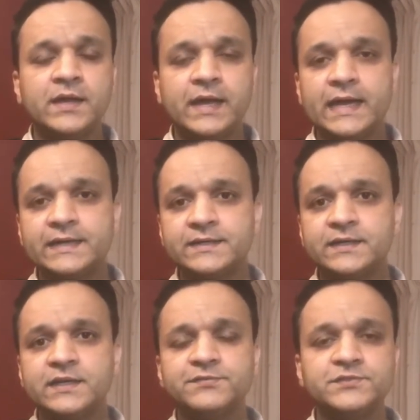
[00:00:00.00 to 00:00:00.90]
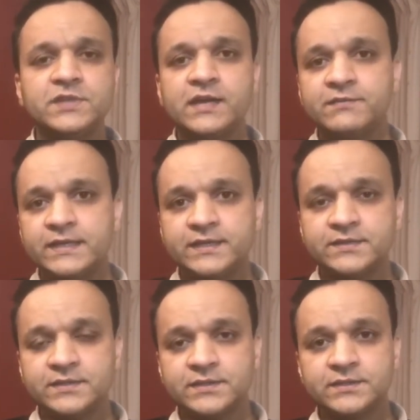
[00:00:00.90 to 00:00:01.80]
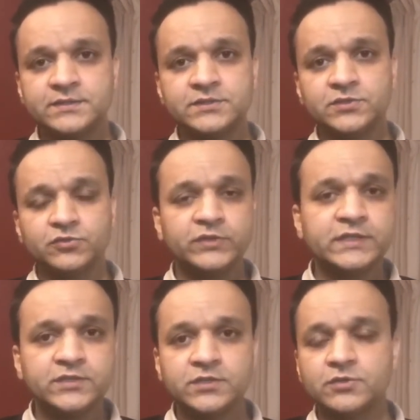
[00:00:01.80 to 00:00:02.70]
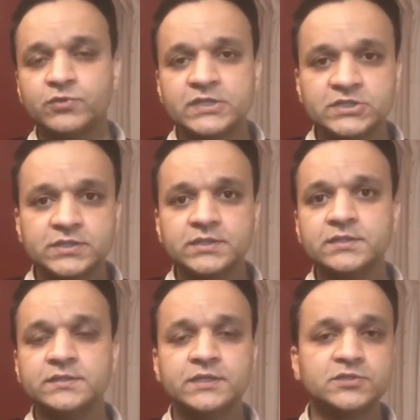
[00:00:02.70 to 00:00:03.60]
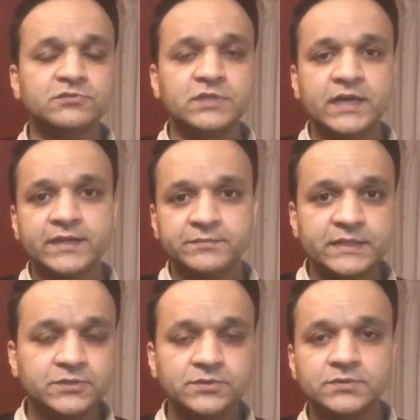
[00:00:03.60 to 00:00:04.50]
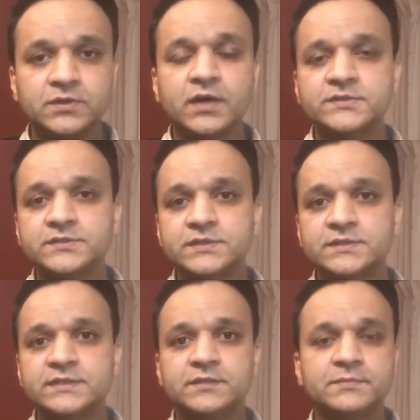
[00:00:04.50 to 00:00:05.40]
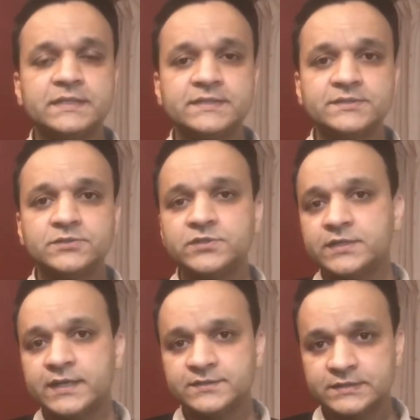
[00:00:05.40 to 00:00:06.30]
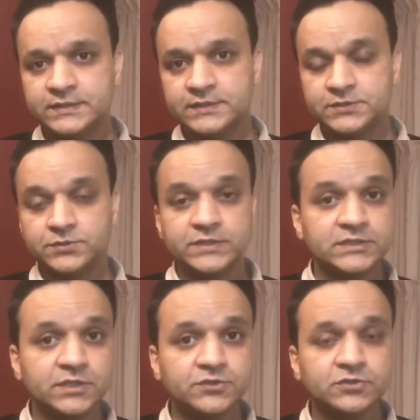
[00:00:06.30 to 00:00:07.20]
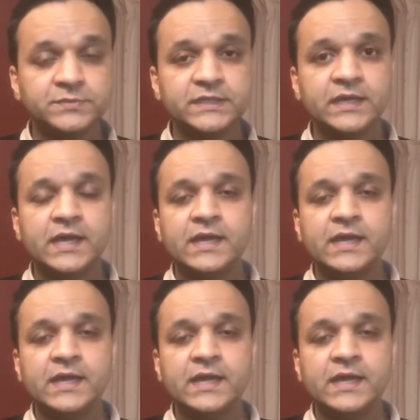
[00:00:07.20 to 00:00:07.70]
And if you have any other, query or a question that you would like me to answer, then please do not hesitate to reach out to me.